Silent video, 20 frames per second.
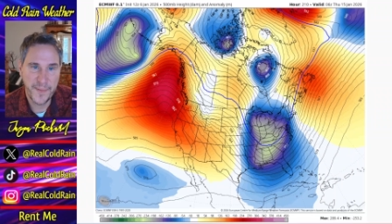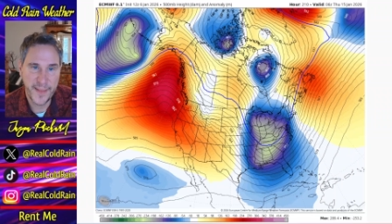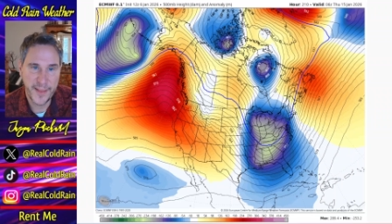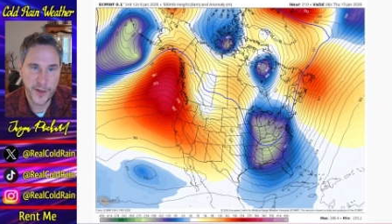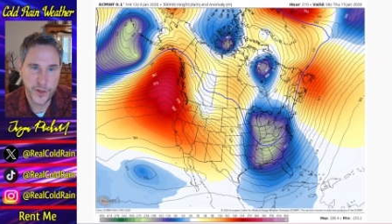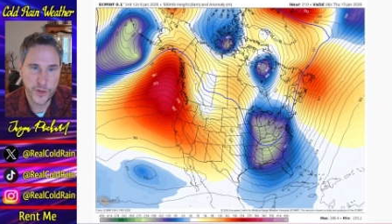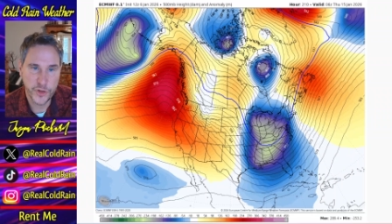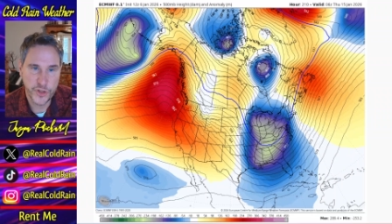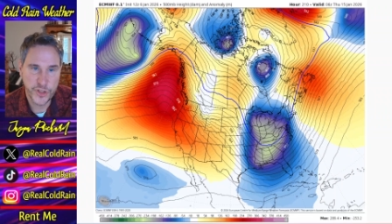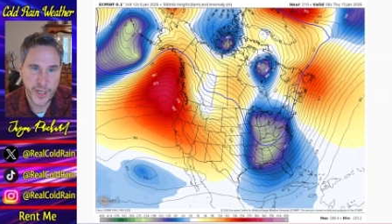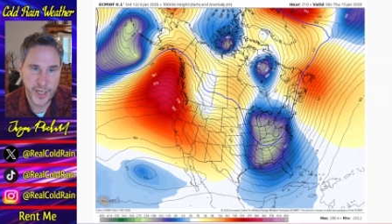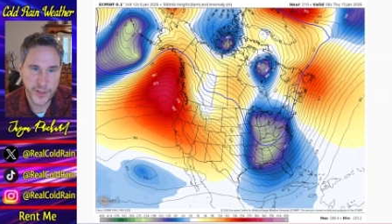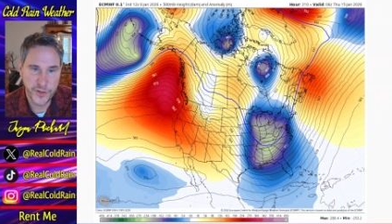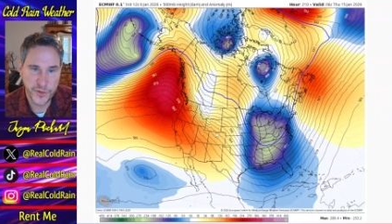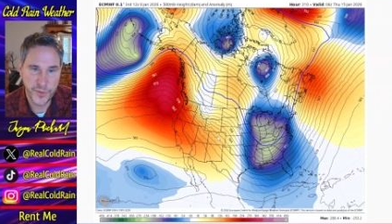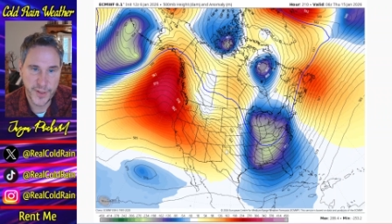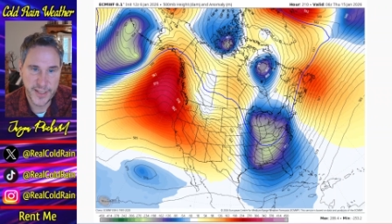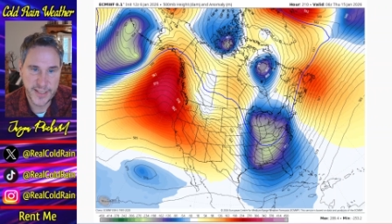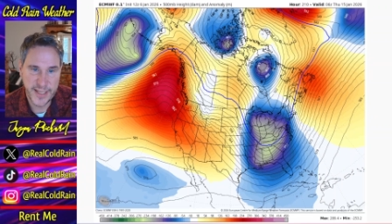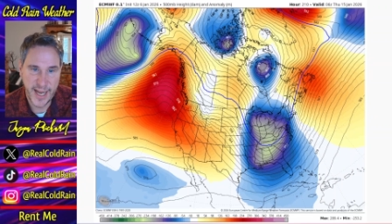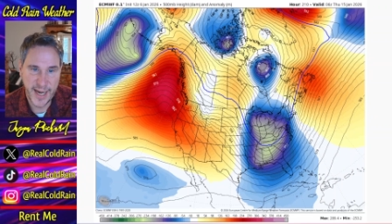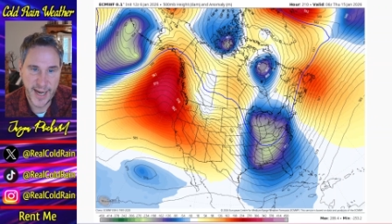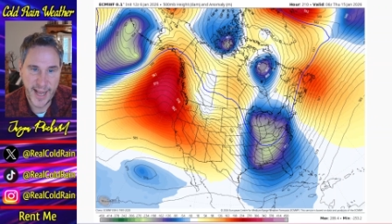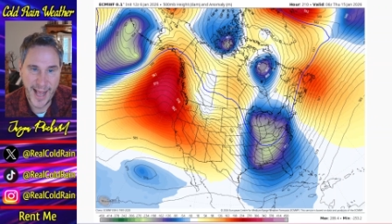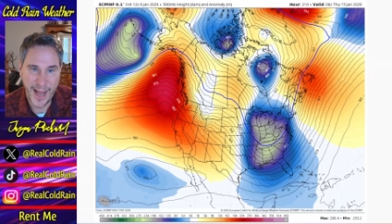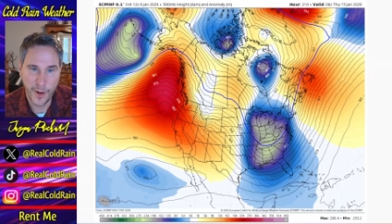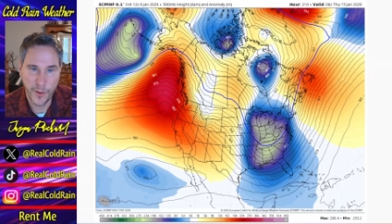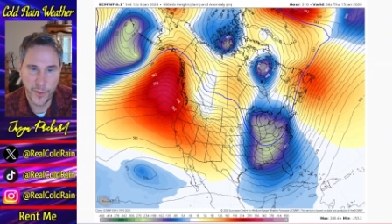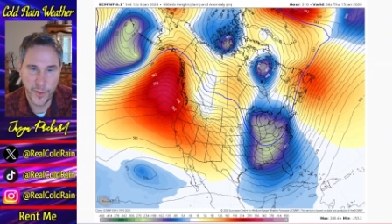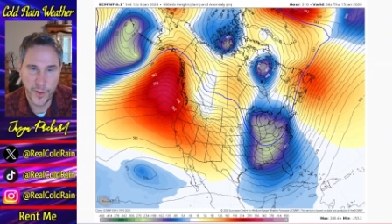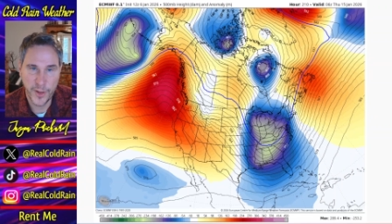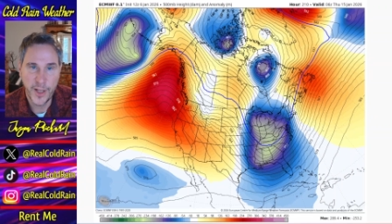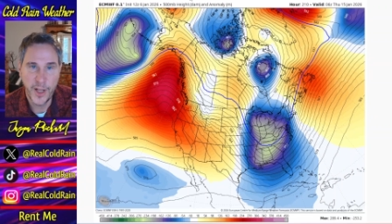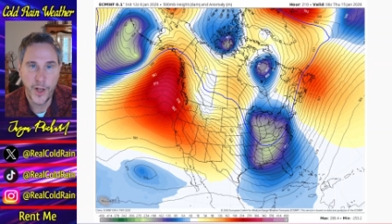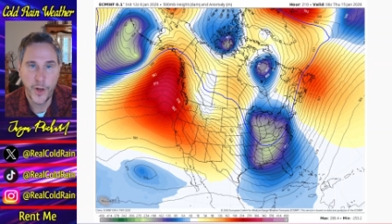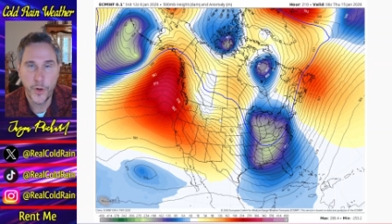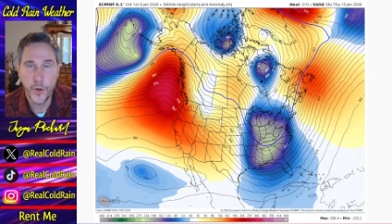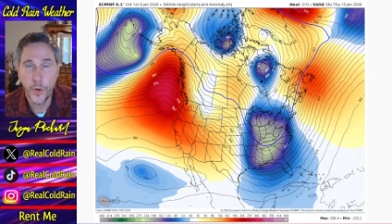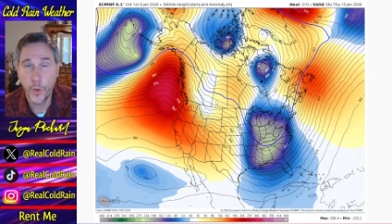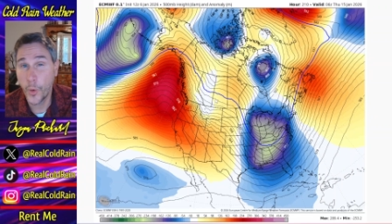the trajectory is kind of out of the
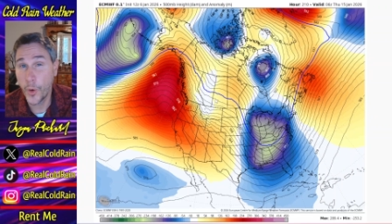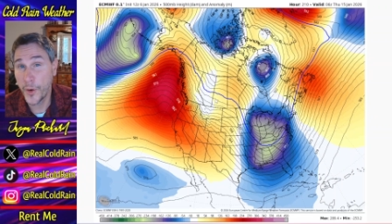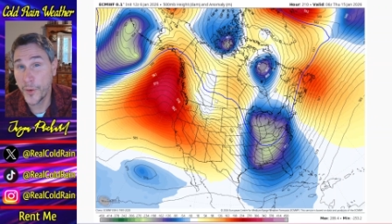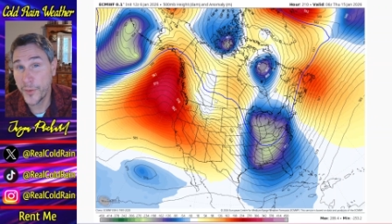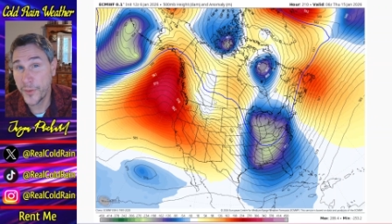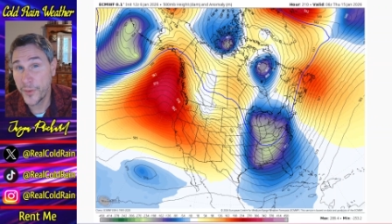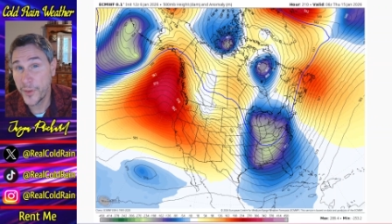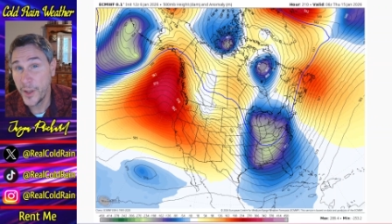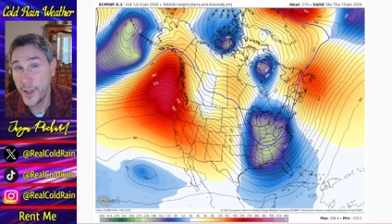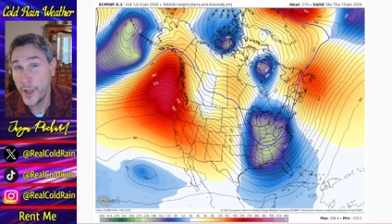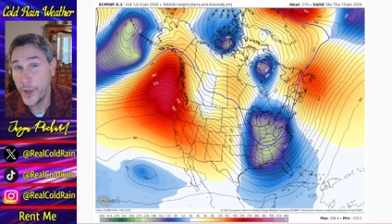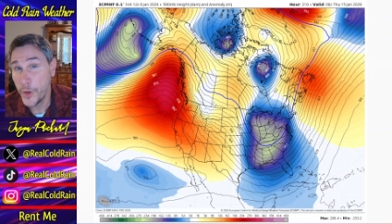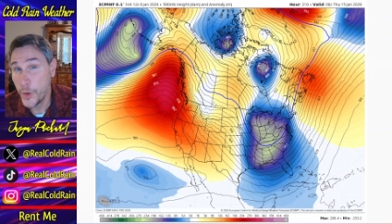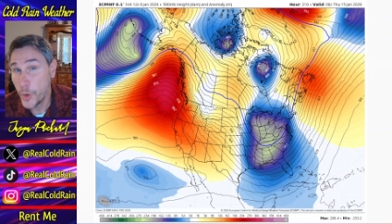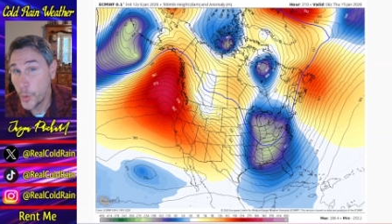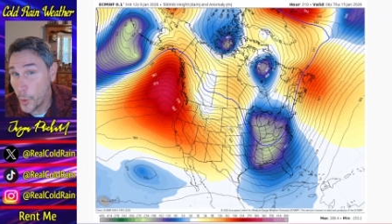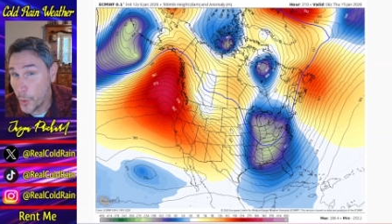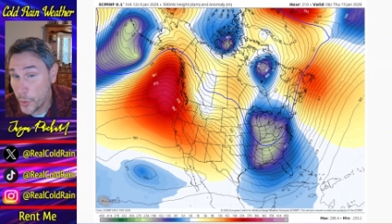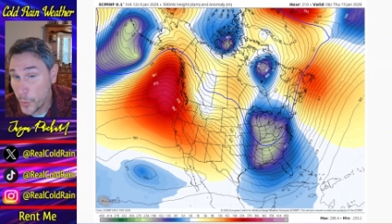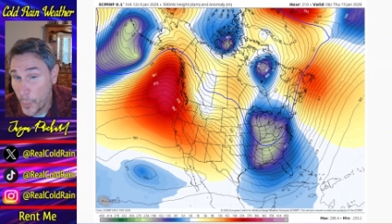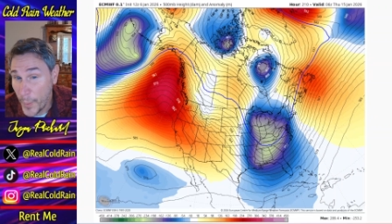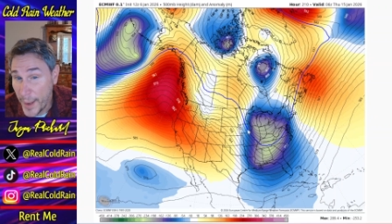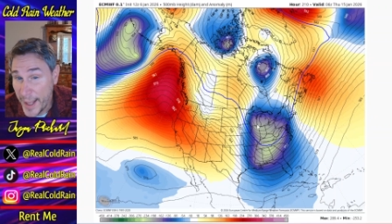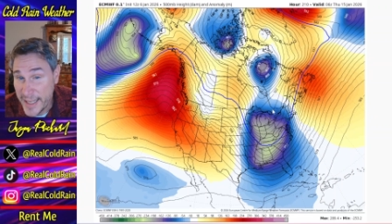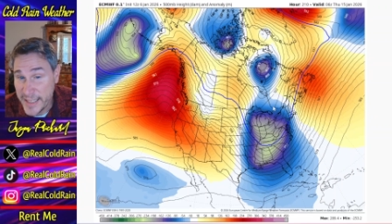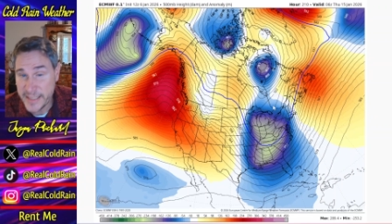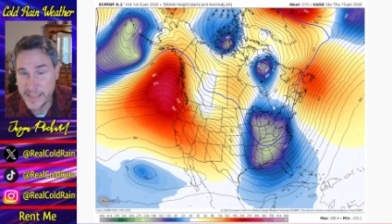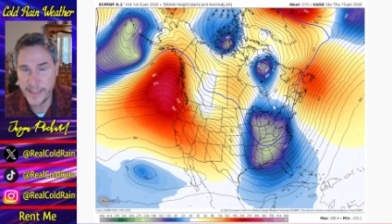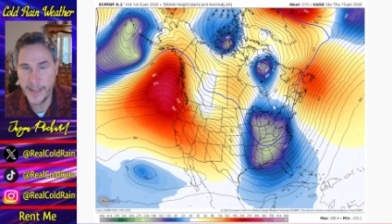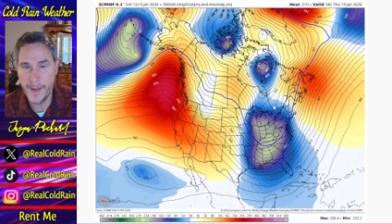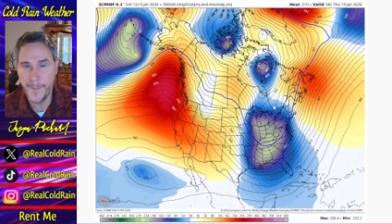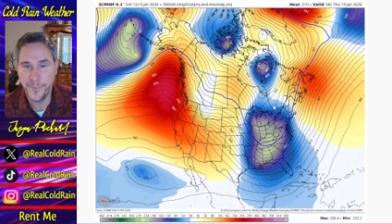north northwest.